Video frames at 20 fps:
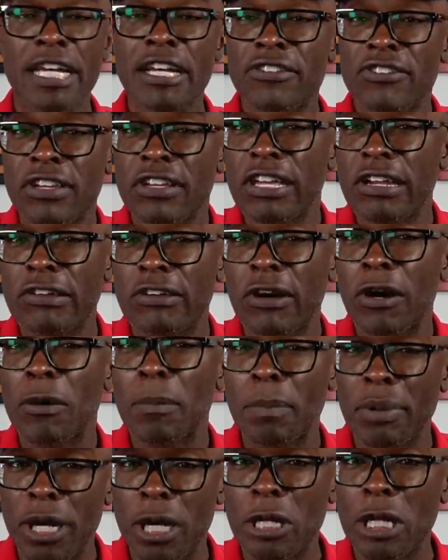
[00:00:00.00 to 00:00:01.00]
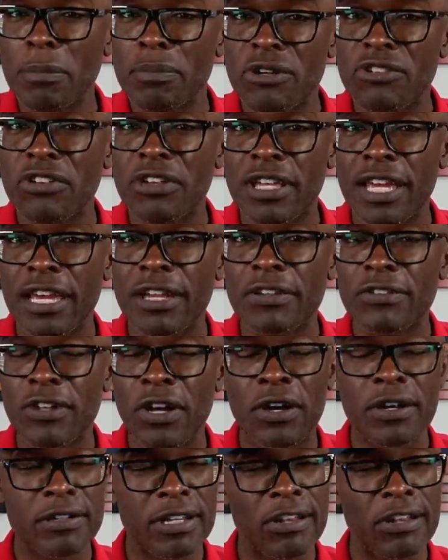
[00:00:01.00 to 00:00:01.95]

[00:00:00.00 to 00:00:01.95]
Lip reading: She can dunk barely, but she can't dunk.